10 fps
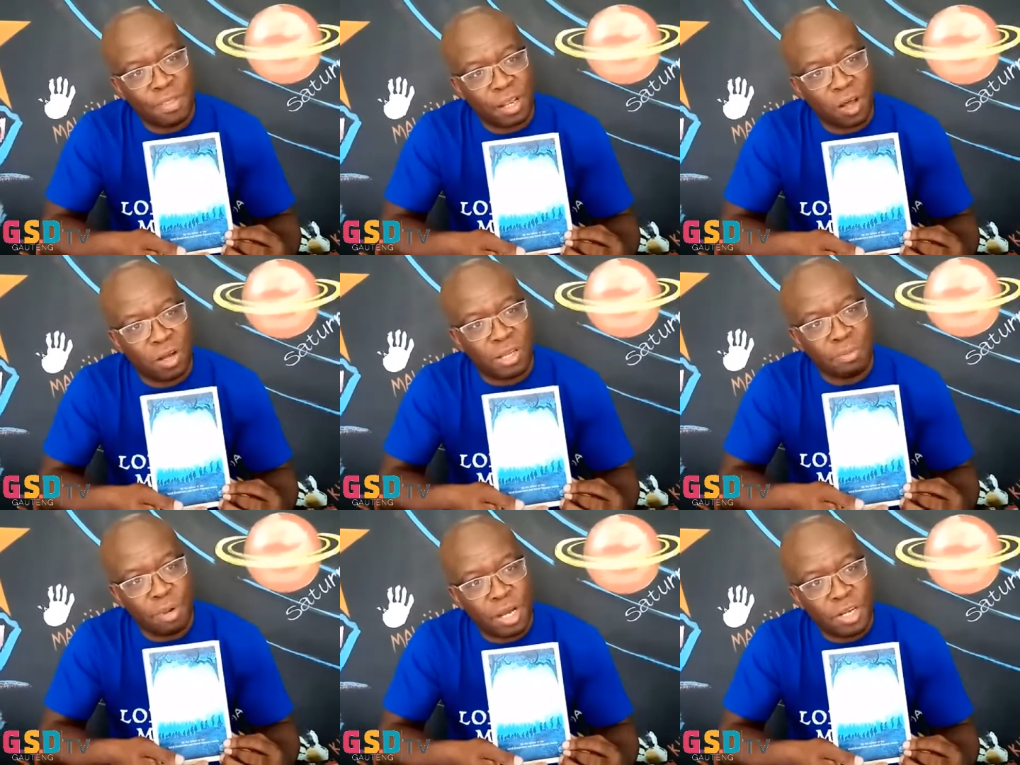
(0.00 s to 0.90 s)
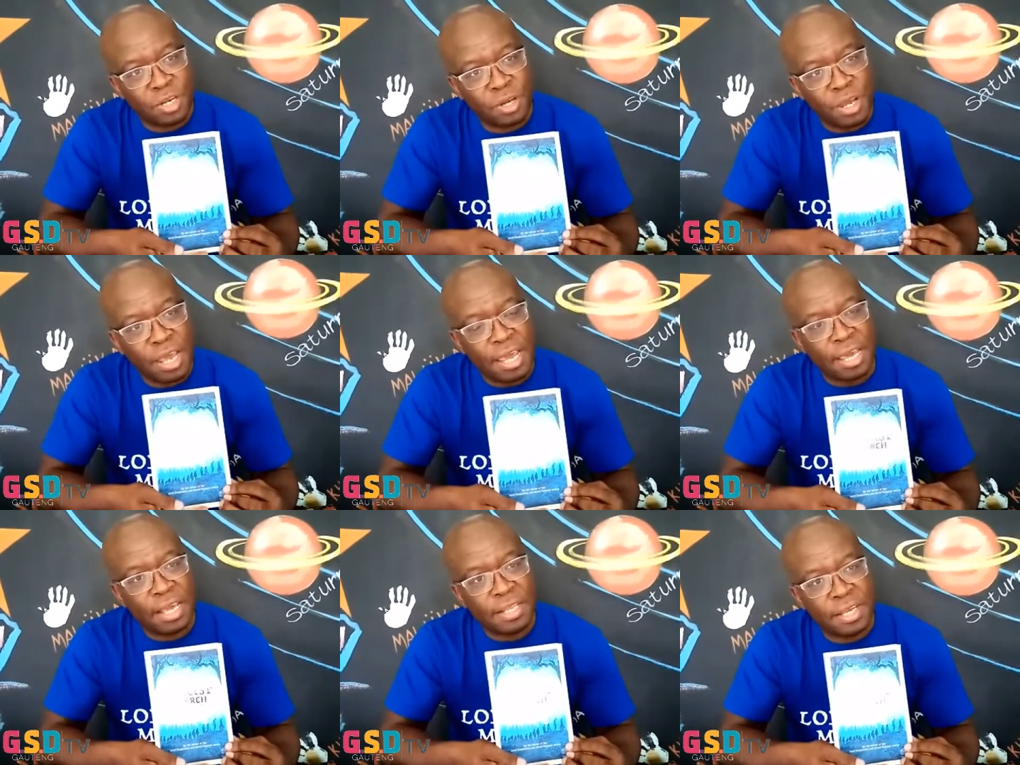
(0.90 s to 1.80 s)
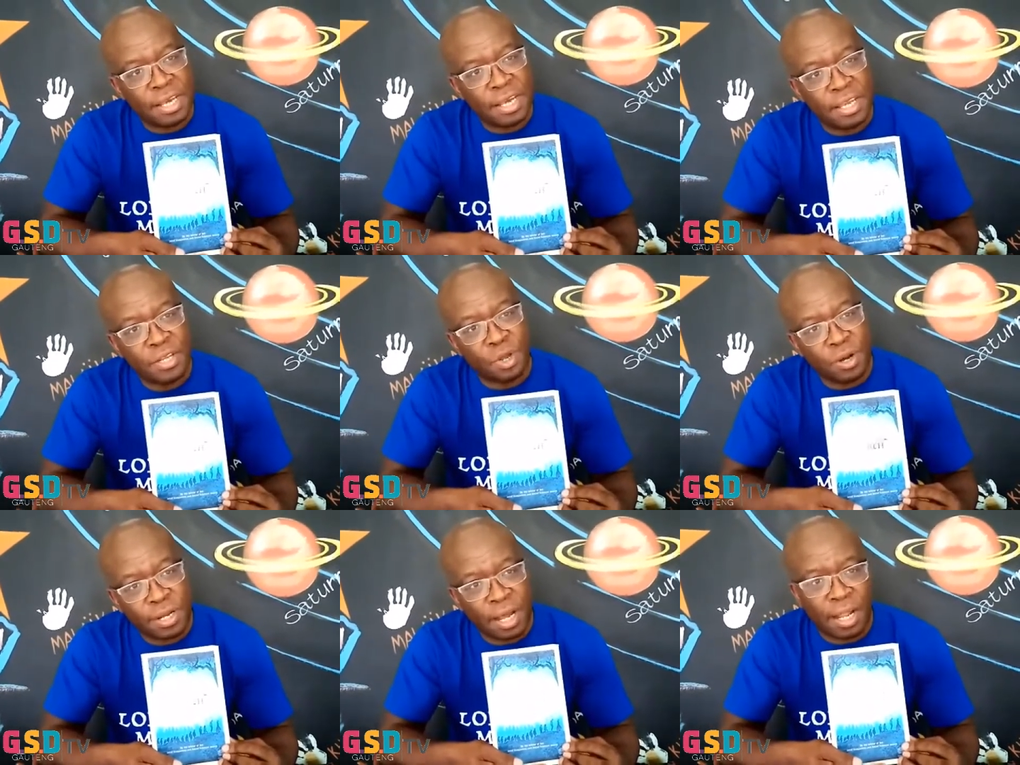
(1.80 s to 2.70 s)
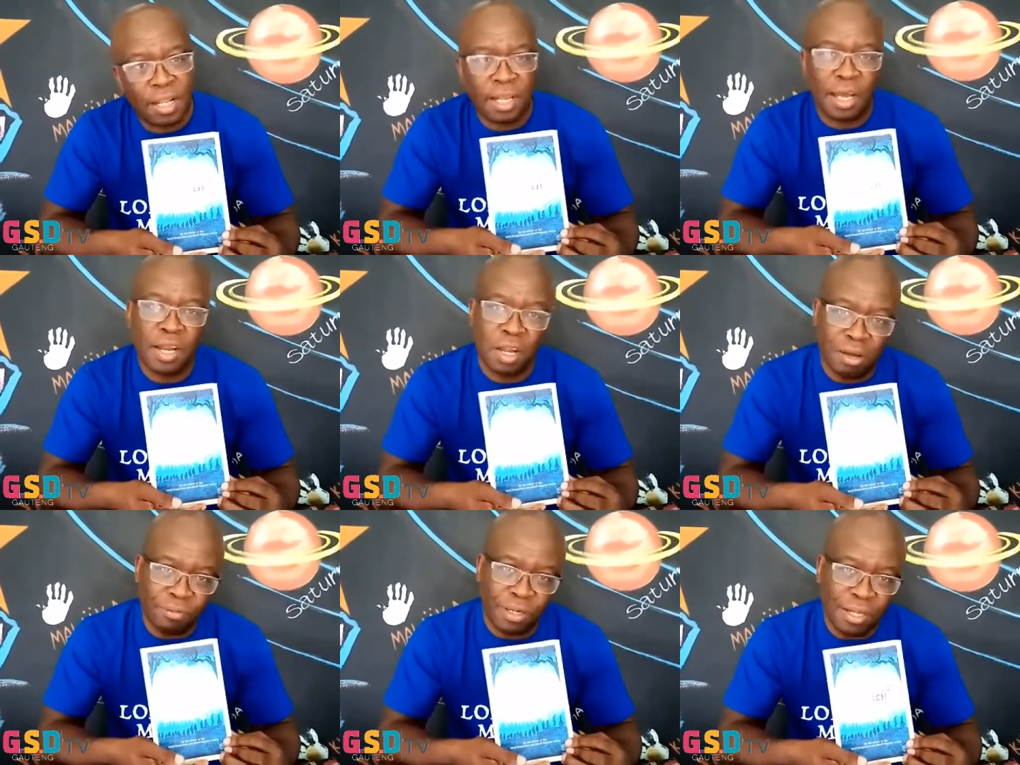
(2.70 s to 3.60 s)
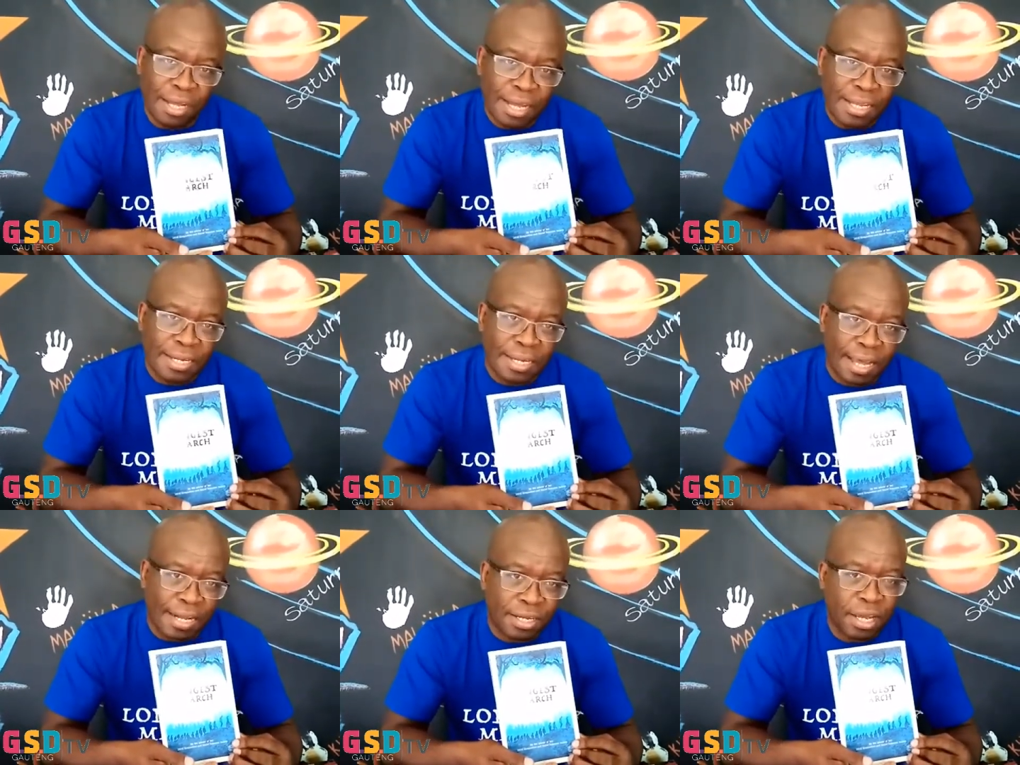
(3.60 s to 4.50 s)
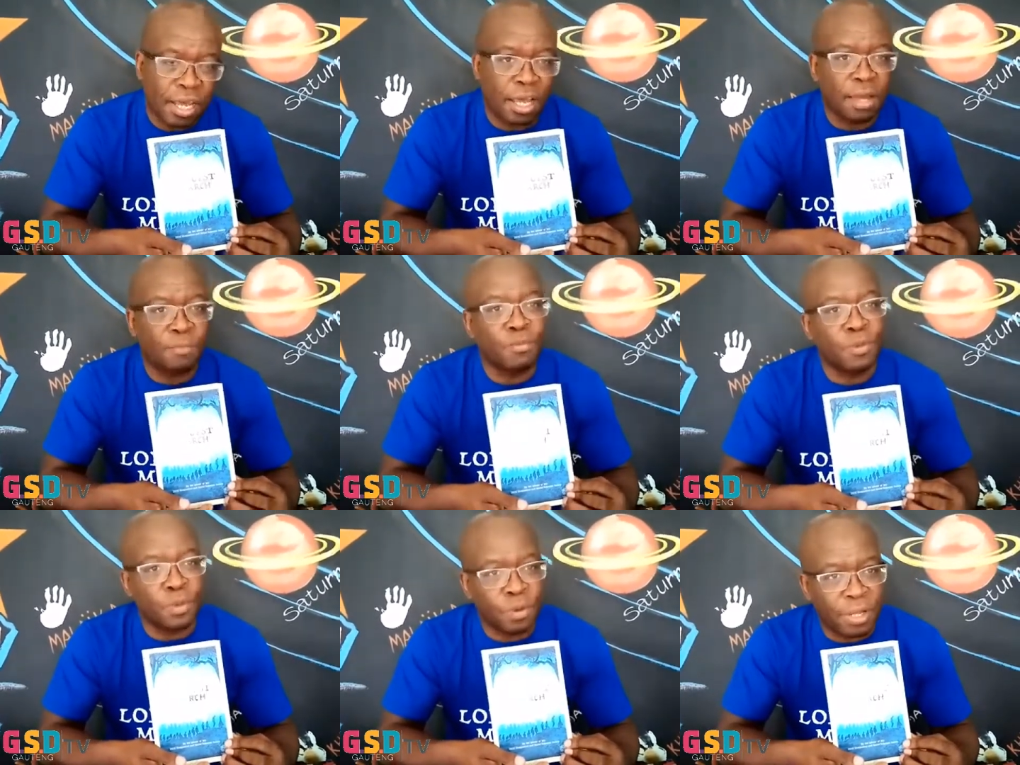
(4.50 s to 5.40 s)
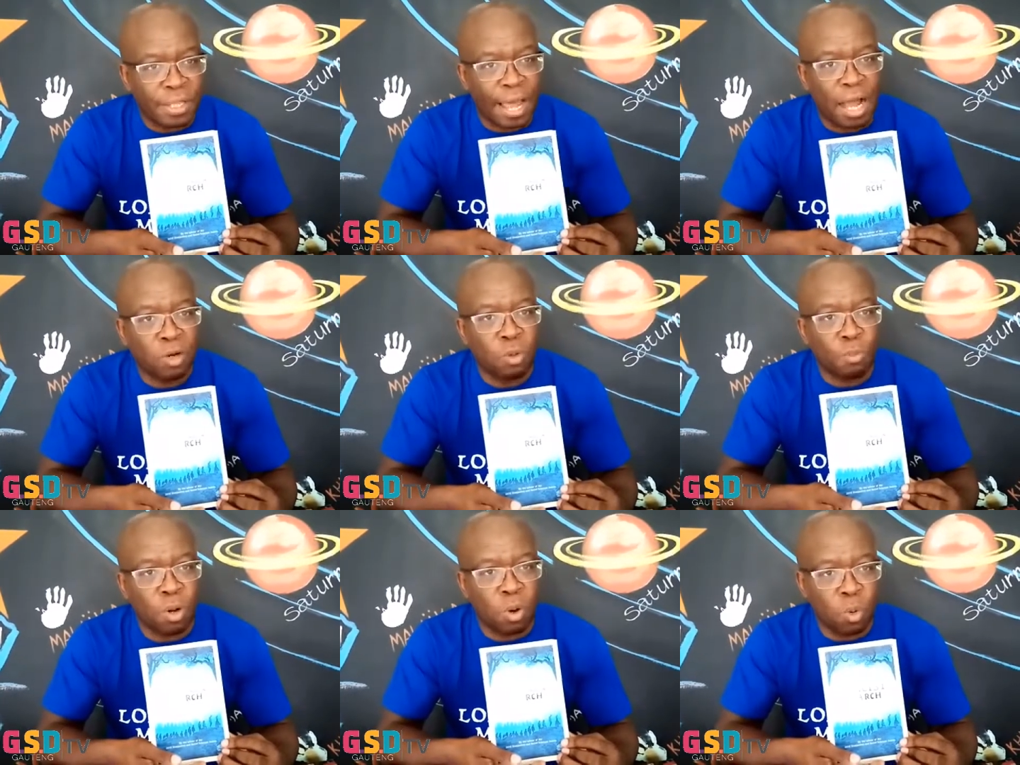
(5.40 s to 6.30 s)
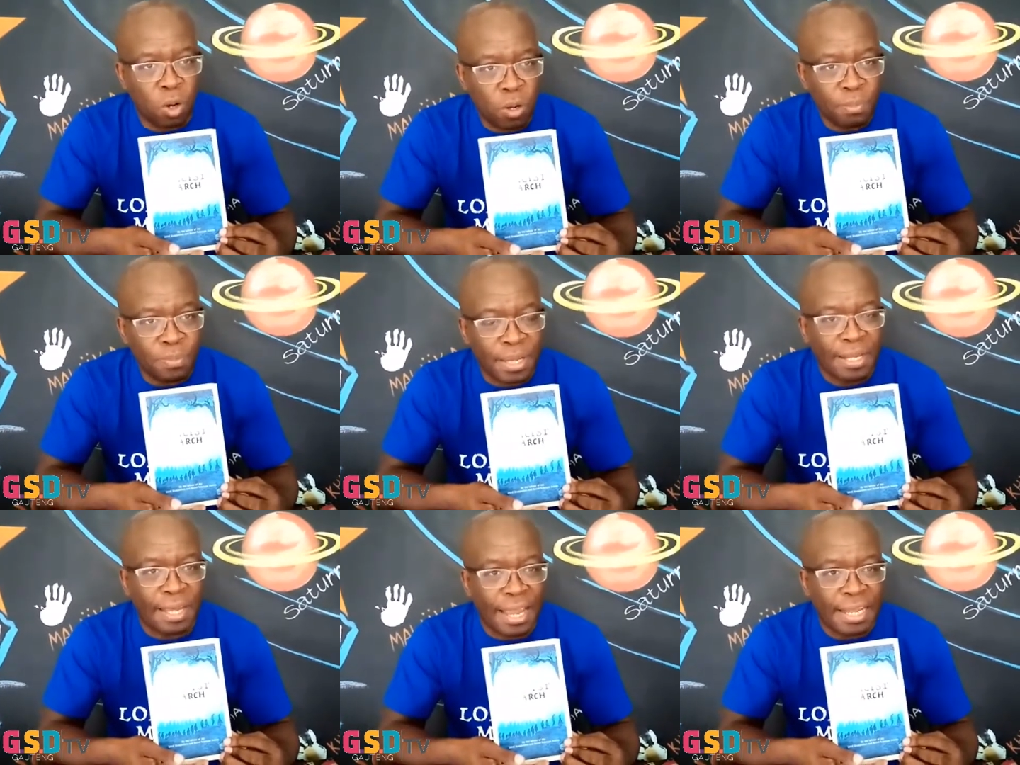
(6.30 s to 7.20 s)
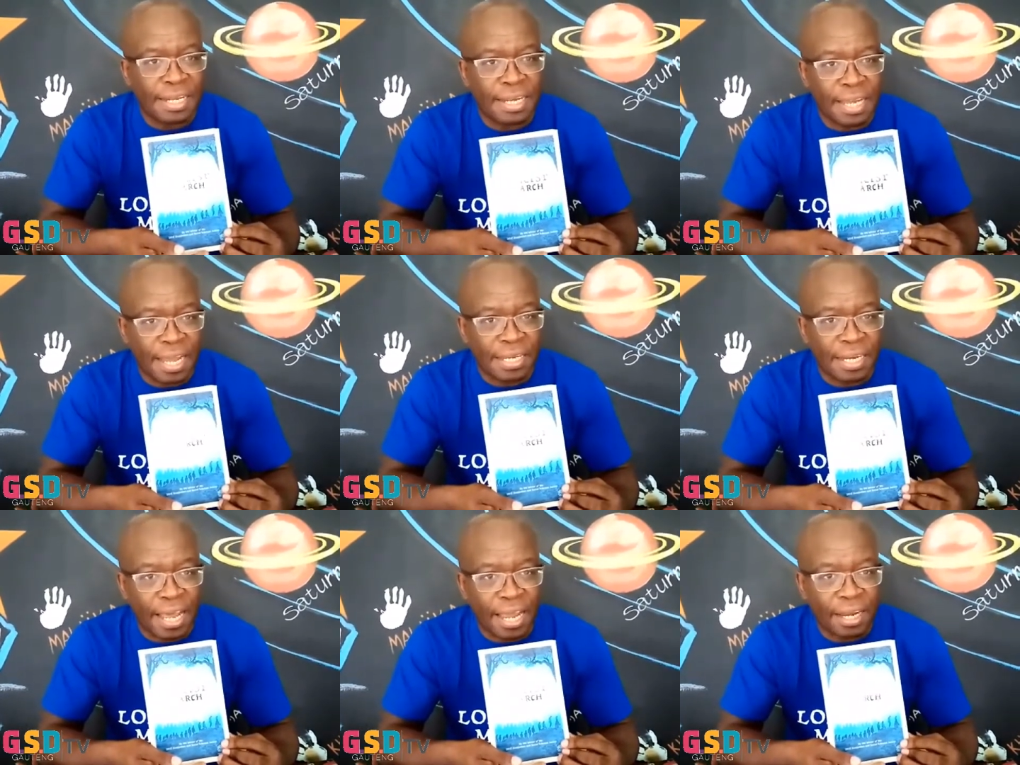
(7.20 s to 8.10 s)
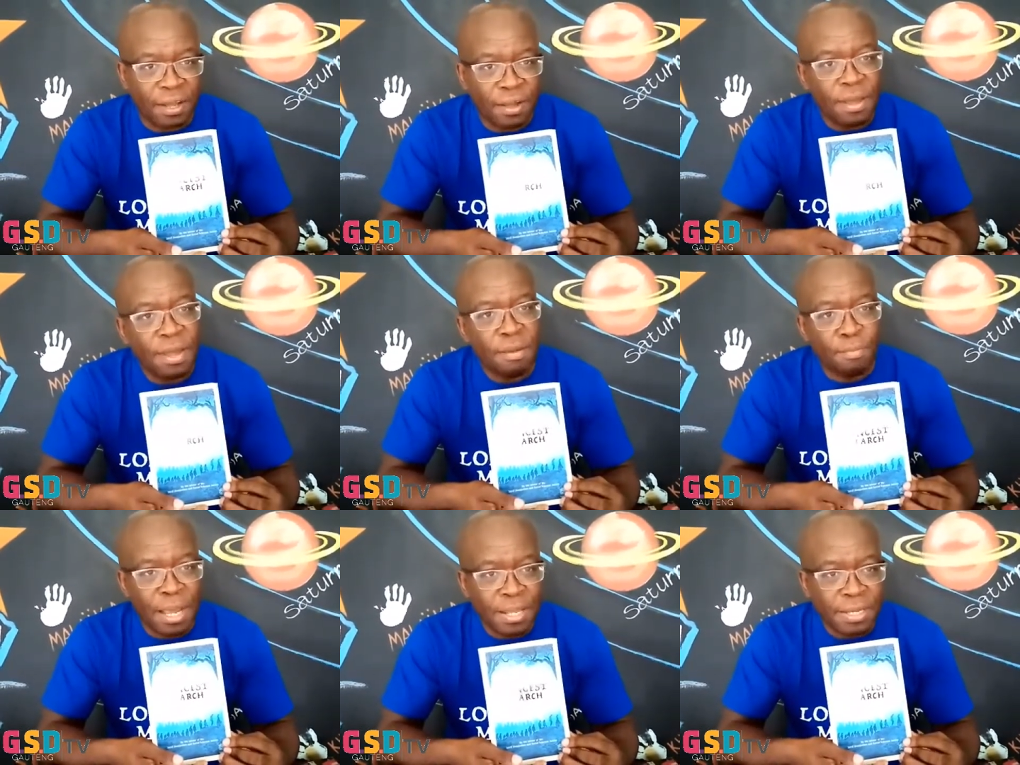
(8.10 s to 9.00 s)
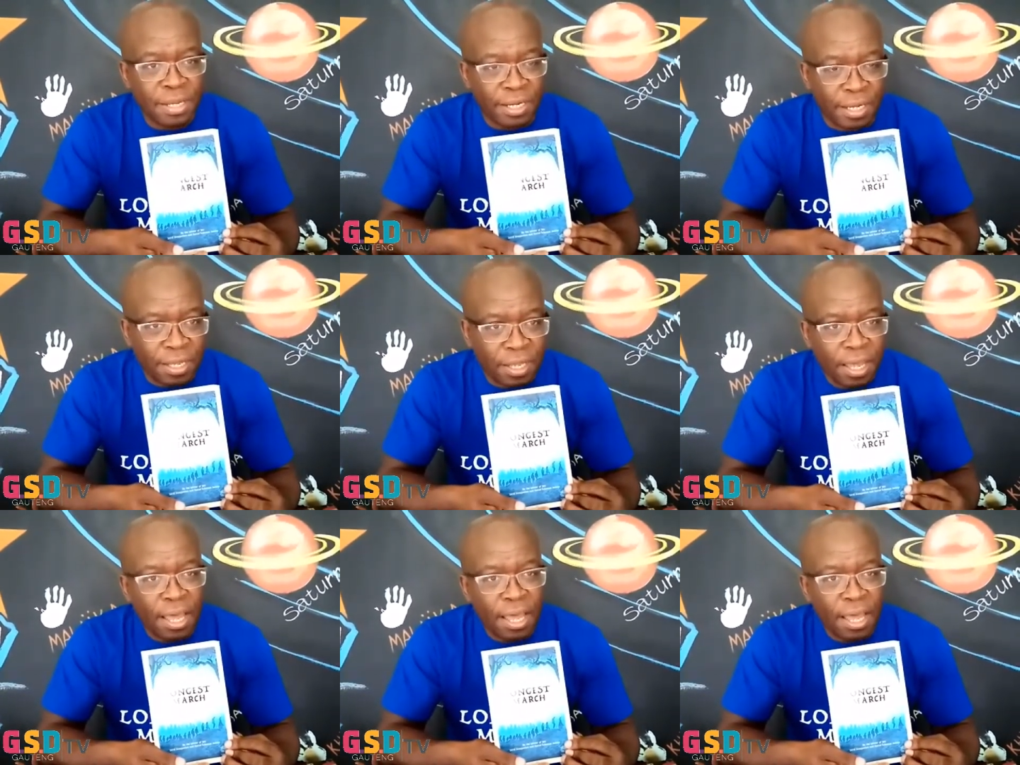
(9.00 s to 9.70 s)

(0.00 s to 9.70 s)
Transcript: The Longest March. It's a historical novel set during the Anglo-Boer War in 1899. Basically,